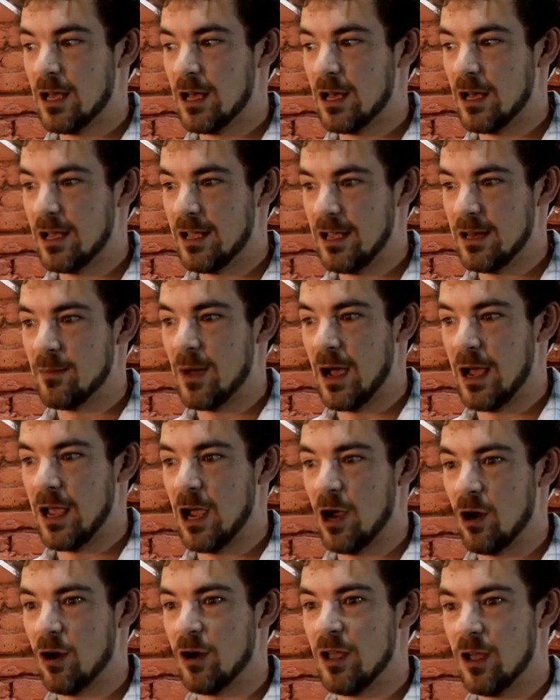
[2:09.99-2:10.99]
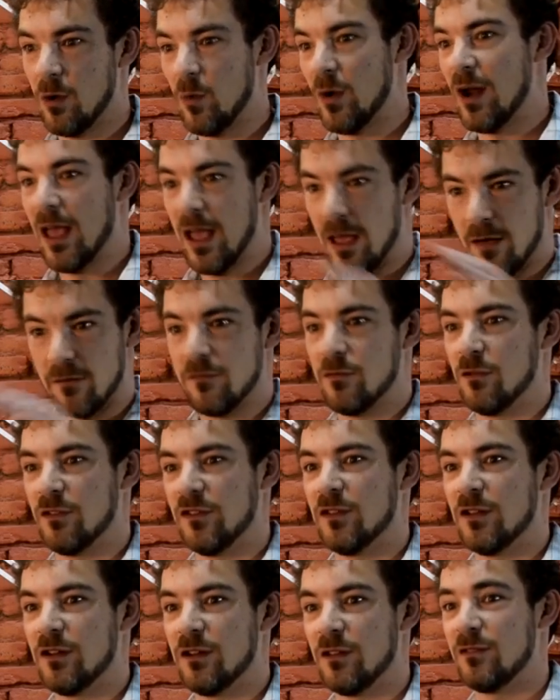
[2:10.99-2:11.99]
uh, in my area, when I have
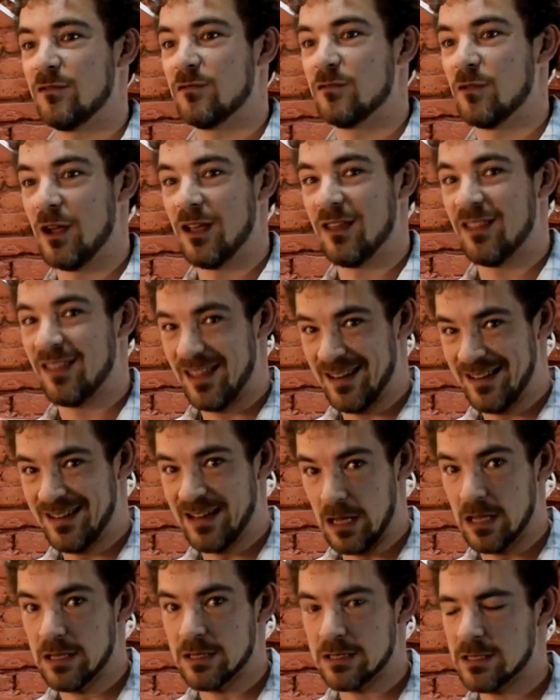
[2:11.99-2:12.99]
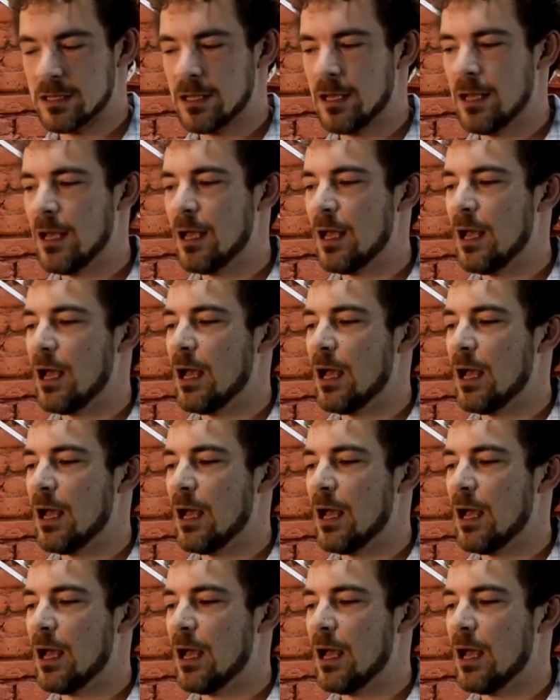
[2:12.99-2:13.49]
full signal strength, it does.